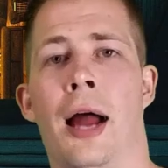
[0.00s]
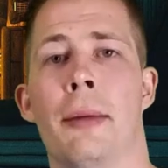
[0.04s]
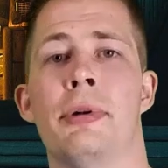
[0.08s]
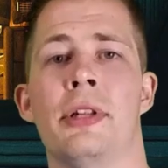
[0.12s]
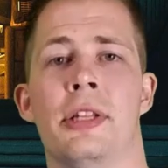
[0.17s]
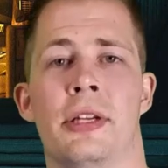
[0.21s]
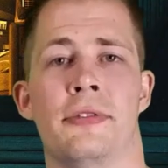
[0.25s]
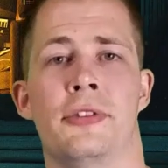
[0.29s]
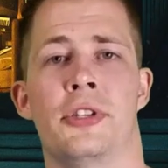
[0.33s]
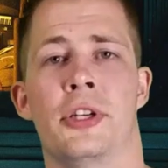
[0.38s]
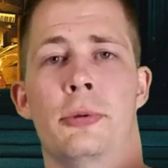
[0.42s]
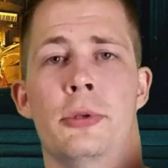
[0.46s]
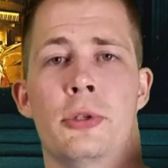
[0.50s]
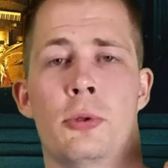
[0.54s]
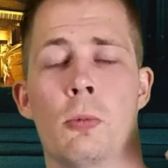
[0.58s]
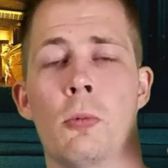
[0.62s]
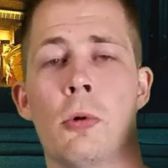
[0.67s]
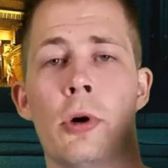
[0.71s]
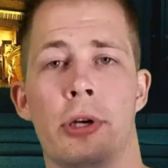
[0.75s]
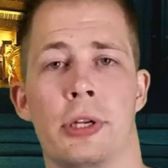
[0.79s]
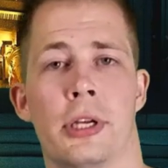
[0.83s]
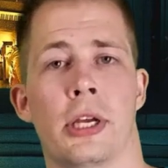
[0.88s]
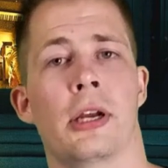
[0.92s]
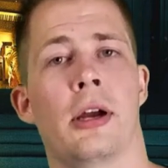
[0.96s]
I believe she was
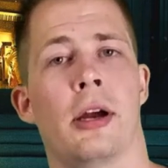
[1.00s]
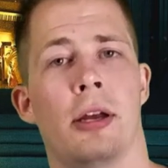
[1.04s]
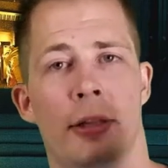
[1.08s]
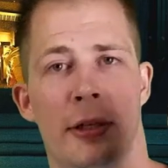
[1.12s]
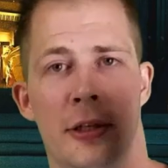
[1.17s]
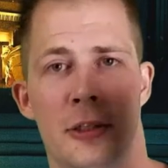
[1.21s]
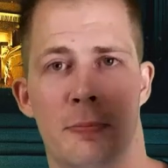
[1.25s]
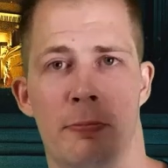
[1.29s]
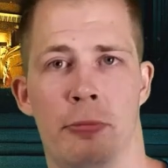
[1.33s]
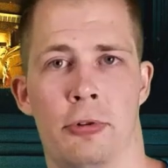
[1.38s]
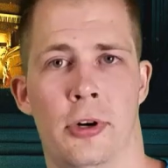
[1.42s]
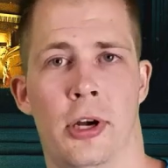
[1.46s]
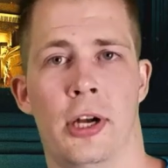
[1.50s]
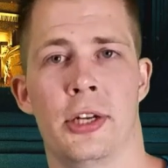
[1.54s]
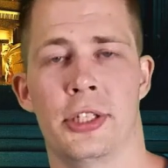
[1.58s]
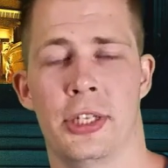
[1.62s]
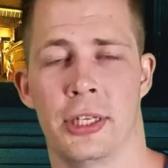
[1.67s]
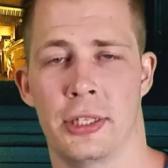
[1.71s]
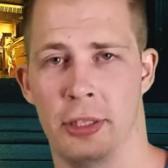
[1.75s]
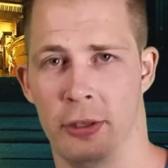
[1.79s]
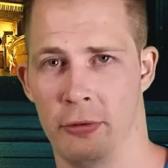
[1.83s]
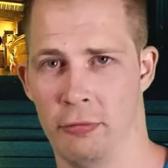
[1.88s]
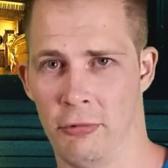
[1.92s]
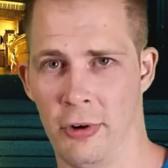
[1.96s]
working on this
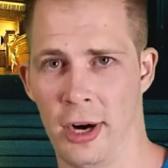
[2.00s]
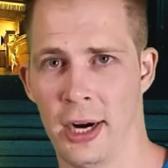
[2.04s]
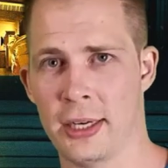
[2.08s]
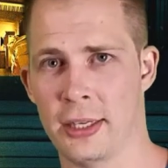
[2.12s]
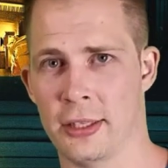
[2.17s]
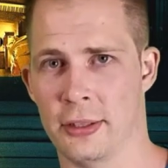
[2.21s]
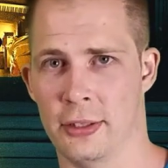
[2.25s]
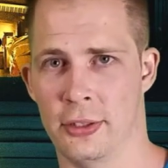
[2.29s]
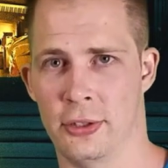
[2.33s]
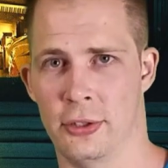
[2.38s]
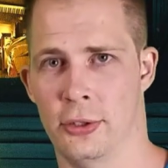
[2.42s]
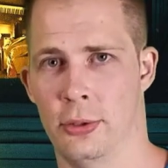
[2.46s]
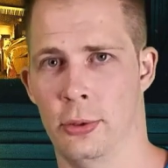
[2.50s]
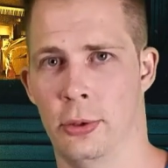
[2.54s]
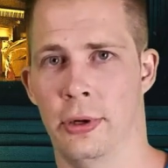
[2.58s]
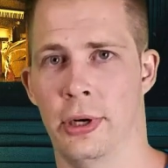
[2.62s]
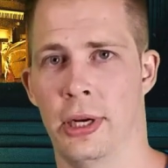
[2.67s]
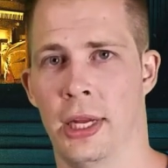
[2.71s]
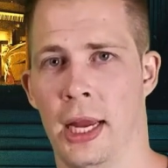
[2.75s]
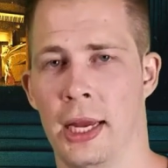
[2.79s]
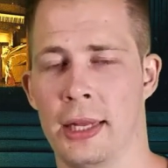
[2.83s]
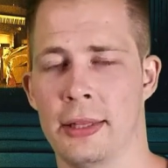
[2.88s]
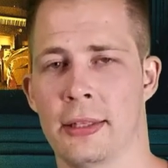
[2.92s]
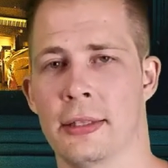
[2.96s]
project and writing the
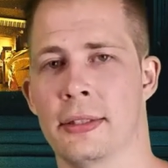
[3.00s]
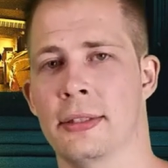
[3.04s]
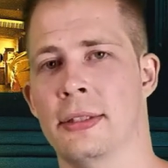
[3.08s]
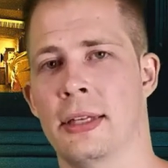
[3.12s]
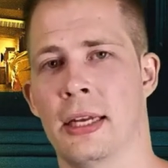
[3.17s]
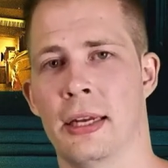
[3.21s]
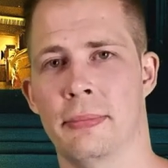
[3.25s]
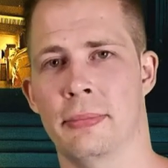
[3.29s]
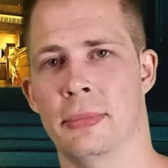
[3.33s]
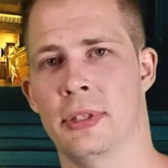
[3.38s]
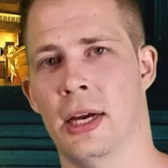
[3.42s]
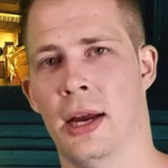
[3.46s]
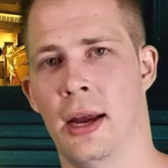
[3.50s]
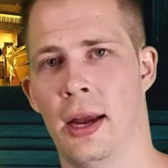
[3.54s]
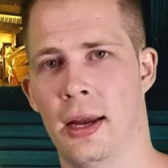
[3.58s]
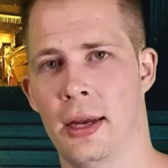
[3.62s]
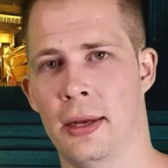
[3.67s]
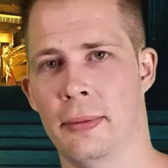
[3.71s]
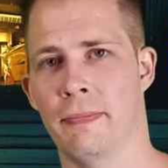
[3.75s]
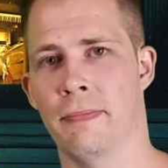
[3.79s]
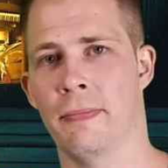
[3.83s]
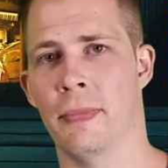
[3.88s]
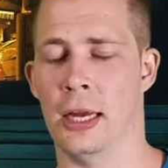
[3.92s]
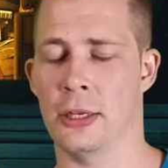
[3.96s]
story at the same
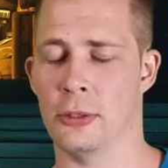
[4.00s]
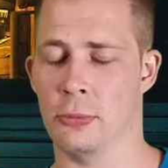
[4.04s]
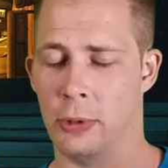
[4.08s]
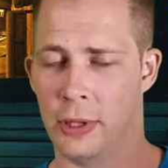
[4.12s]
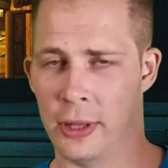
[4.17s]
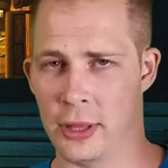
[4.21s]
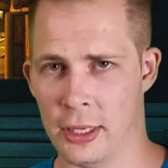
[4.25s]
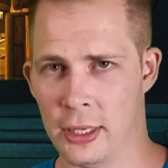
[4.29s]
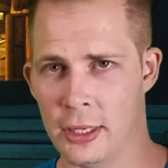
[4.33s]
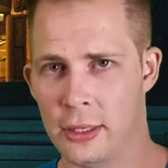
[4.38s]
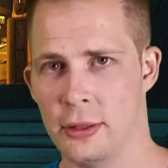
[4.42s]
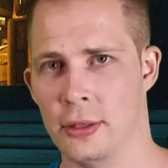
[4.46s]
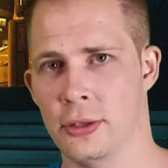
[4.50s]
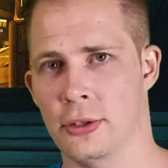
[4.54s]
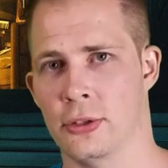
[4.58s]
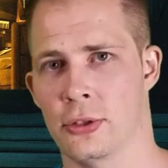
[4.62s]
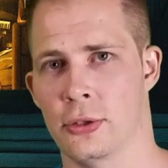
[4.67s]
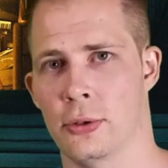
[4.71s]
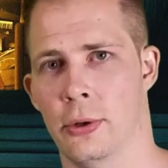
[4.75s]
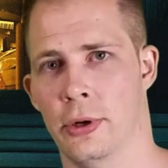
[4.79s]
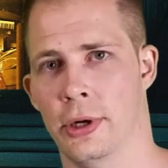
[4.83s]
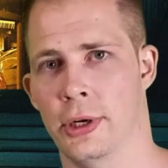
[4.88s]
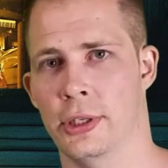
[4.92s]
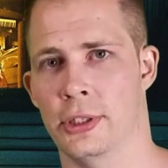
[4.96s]
time as within the
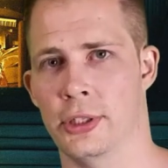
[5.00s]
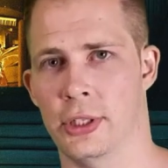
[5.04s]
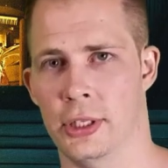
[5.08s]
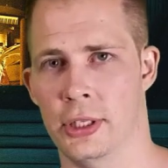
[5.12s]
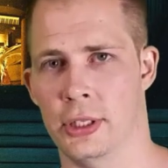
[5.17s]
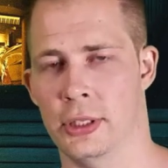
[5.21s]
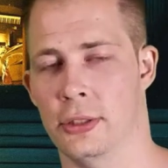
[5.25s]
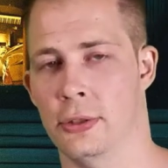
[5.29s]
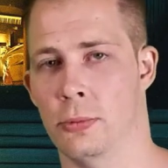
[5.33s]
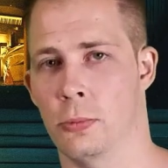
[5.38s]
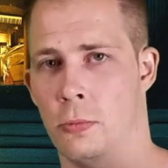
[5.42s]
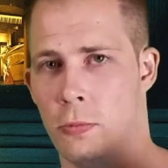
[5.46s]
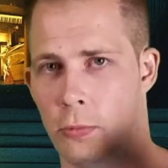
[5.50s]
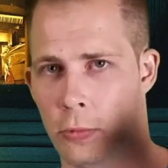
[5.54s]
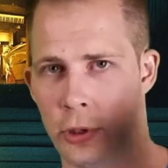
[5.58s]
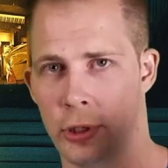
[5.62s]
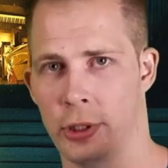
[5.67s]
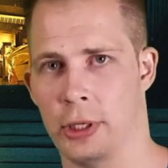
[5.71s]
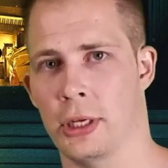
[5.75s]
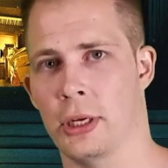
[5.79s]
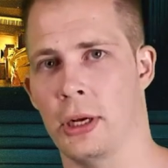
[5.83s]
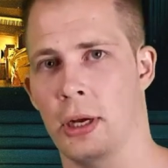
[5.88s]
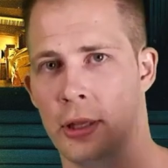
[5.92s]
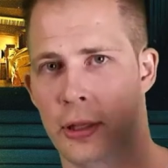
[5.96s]
story she is
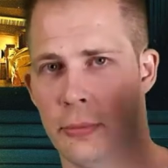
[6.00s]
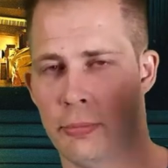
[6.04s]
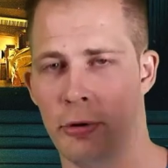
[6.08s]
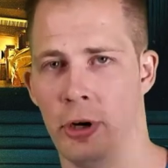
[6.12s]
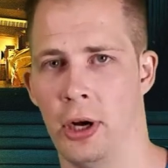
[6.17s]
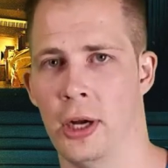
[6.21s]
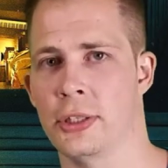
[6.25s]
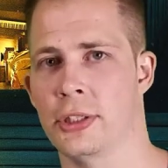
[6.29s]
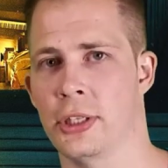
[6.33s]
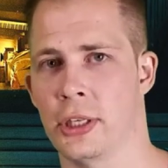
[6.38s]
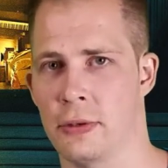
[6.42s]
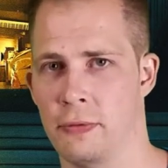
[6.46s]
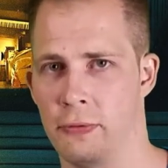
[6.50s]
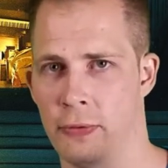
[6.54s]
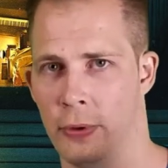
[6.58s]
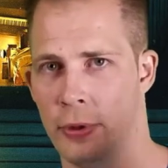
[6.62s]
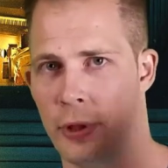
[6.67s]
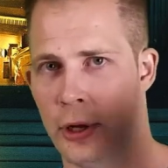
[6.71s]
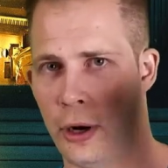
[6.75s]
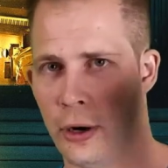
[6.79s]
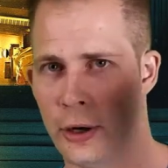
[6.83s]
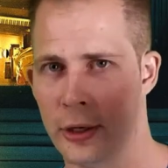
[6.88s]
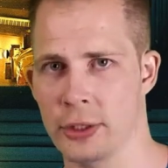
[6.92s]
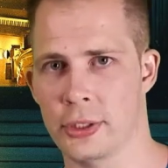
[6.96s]
working on the project for
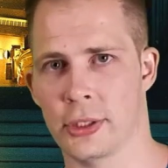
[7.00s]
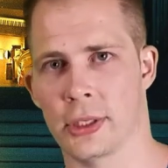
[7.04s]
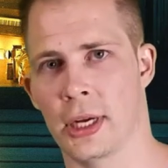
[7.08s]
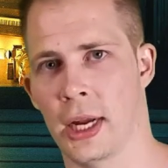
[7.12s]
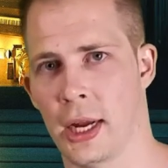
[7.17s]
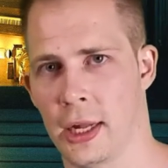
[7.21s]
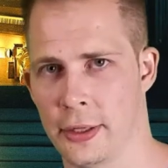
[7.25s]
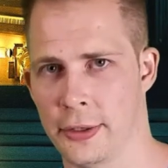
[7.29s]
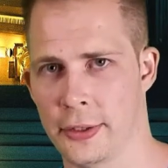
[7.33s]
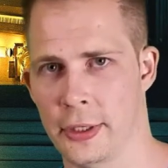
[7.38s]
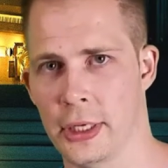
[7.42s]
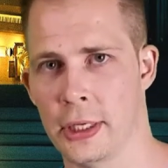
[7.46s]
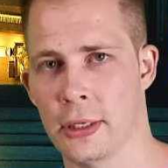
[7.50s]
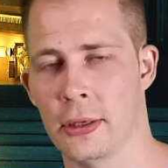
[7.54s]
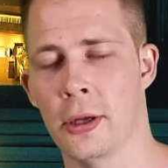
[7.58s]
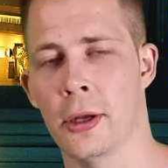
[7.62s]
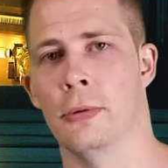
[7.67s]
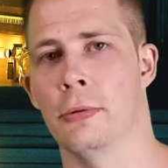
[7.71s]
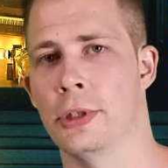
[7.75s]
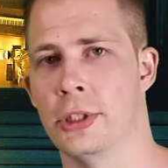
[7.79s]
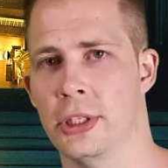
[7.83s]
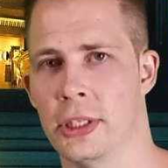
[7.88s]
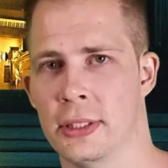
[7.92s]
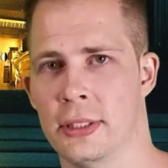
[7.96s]
the Archer Gallery,
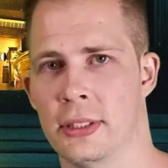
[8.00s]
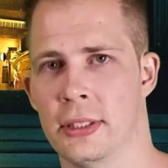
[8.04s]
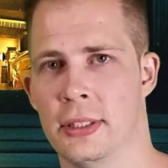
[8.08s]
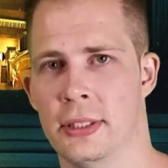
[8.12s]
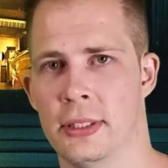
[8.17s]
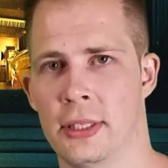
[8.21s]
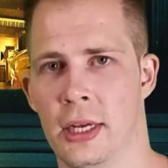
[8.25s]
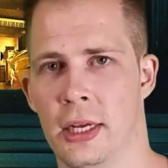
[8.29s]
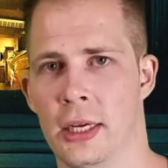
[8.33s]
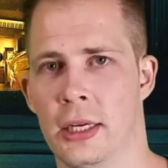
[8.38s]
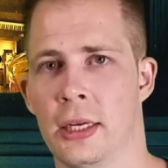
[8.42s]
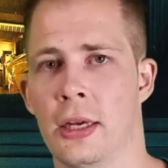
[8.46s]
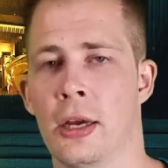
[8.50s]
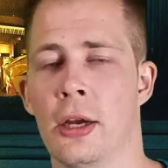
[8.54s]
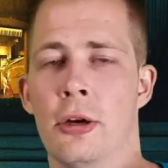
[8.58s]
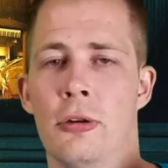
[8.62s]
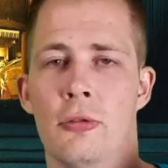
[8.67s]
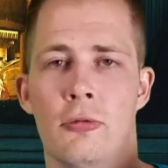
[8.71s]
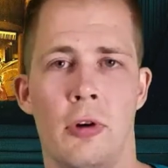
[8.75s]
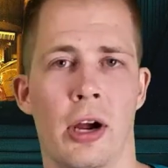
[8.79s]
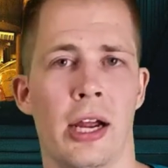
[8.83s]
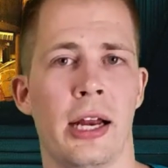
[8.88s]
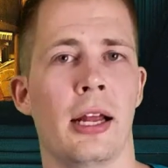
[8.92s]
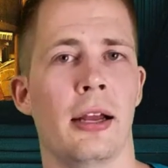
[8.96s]
which is to say,
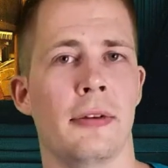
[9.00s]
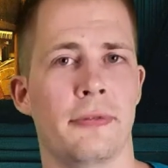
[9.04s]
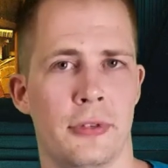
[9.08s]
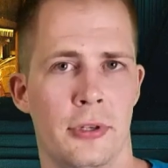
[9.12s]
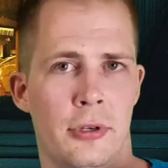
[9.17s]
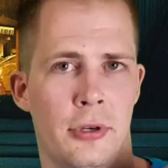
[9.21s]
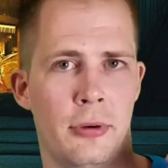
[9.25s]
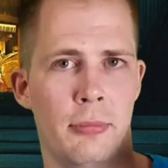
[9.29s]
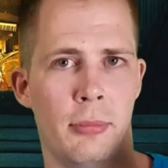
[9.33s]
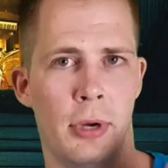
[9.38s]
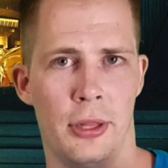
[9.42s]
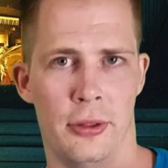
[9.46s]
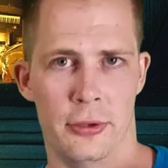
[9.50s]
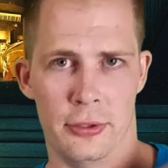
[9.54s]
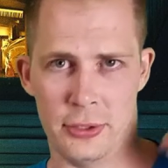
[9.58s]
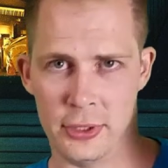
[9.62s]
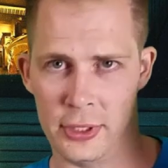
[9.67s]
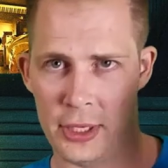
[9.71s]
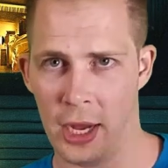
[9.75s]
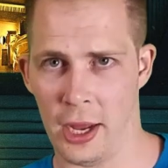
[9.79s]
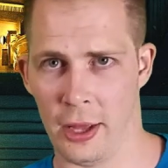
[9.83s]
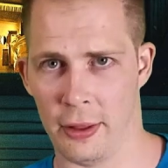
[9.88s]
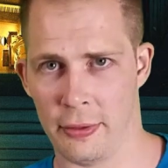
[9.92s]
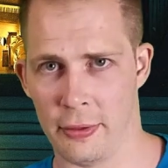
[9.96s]
right after her mother's
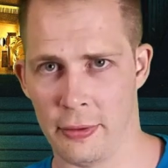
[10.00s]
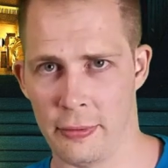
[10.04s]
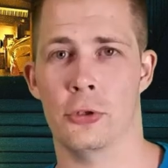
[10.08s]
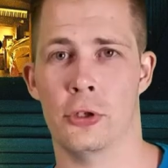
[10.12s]
death.